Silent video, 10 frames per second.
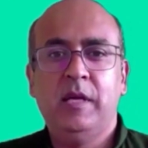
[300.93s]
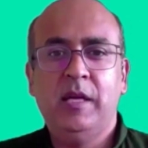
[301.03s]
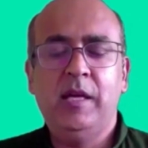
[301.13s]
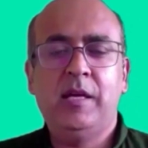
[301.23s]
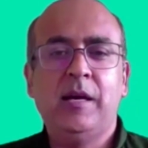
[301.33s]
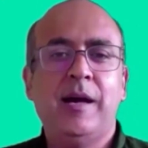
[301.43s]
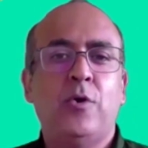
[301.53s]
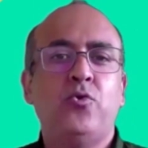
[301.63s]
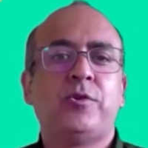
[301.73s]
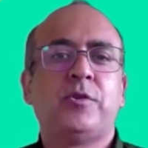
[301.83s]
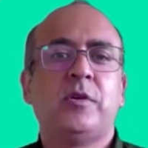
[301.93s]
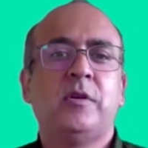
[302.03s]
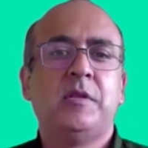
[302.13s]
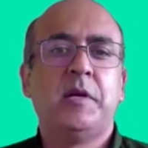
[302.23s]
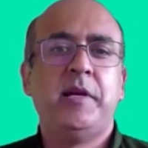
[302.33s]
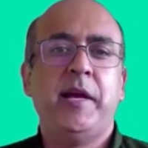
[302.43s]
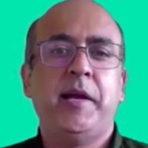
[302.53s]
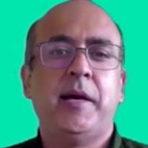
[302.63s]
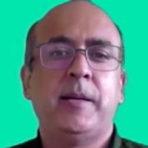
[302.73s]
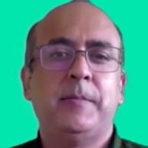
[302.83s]
Eke out the
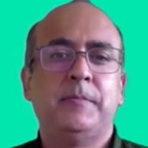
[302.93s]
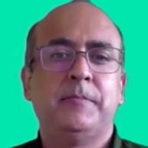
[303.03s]
data